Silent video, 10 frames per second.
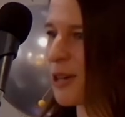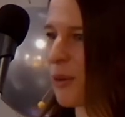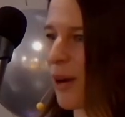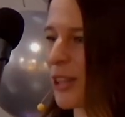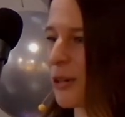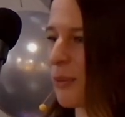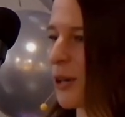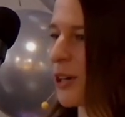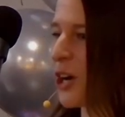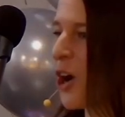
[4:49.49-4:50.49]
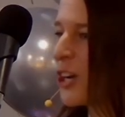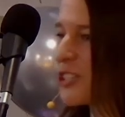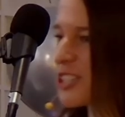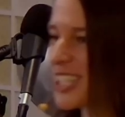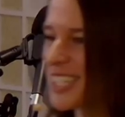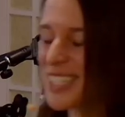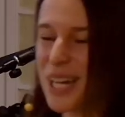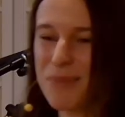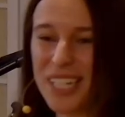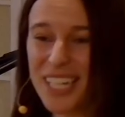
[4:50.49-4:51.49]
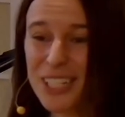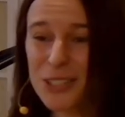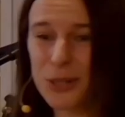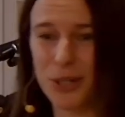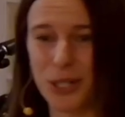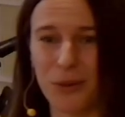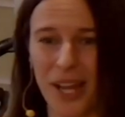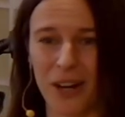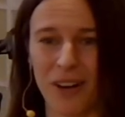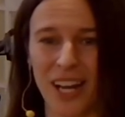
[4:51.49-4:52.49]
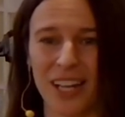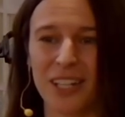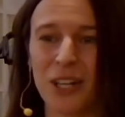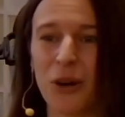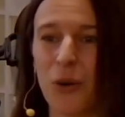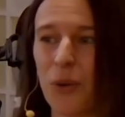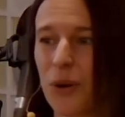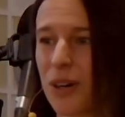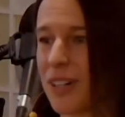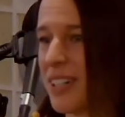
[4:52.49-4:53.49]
whether we're consciously stepping into a new era or